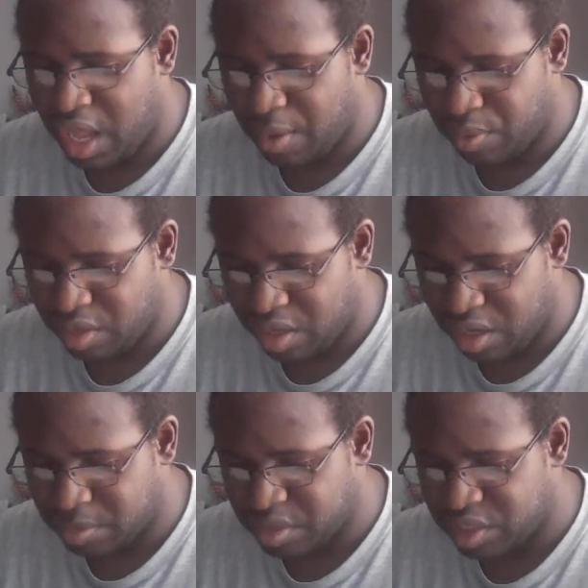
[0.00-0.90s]
I would
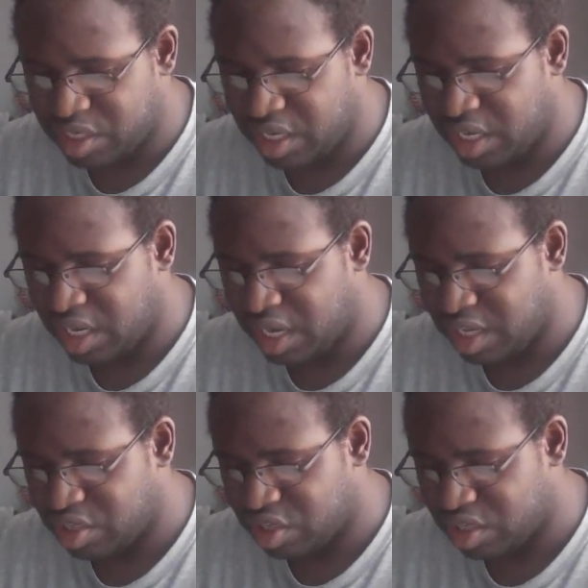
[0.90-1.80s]
love to see
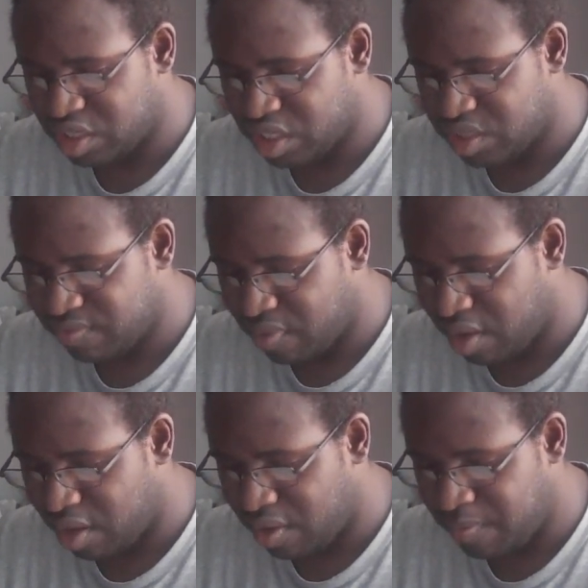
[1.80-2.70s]
injustice
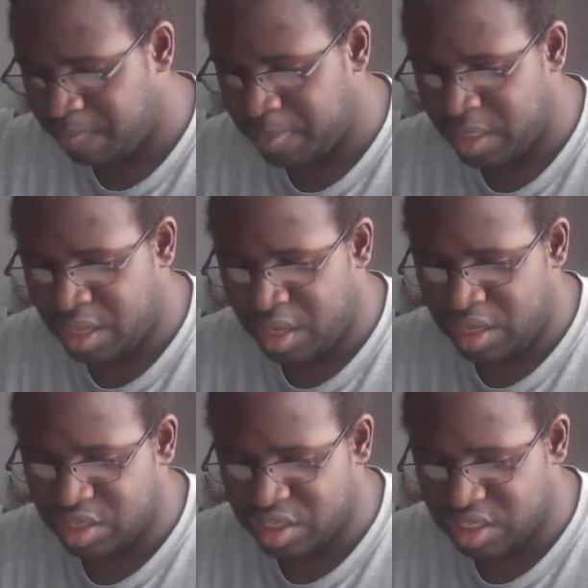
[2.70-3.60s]
fall,
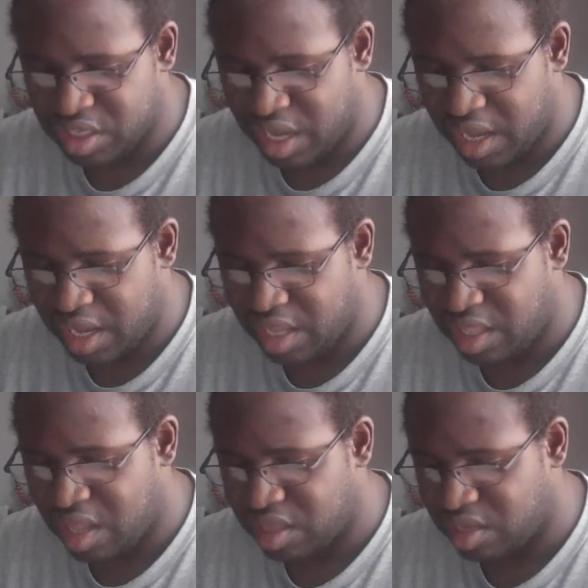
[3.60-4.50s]
just to end
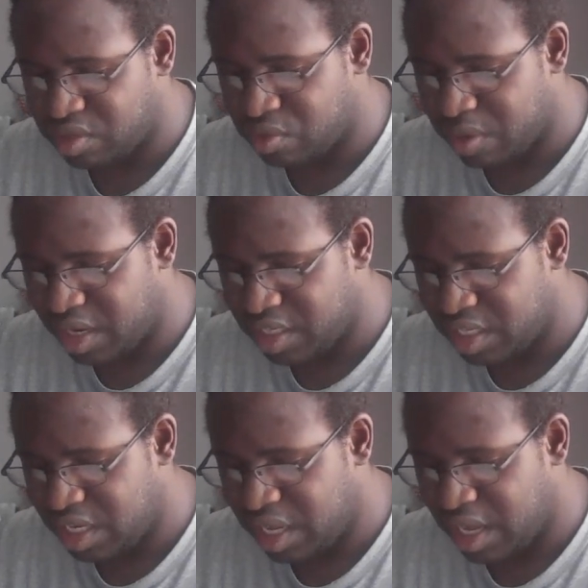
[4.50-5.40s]
this
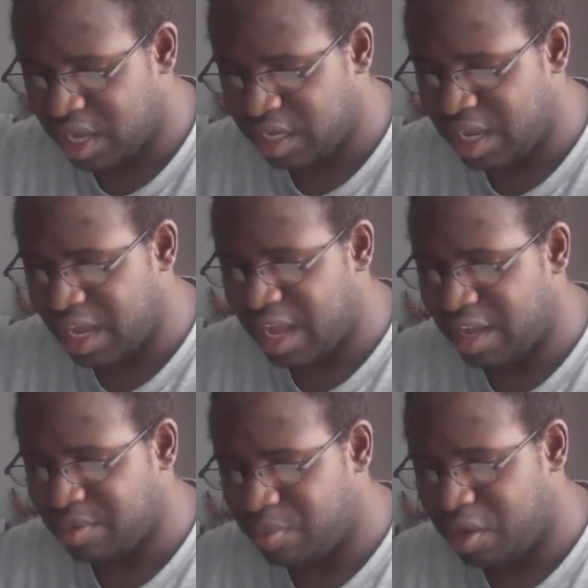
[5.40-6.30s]
crazy and
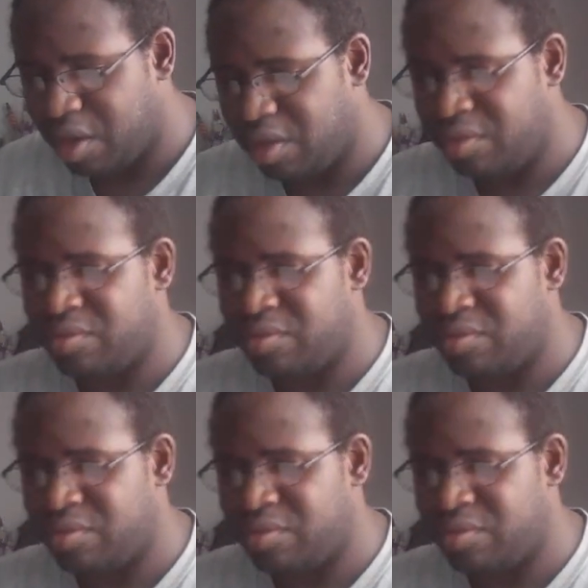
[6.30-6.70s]
chaotic ball.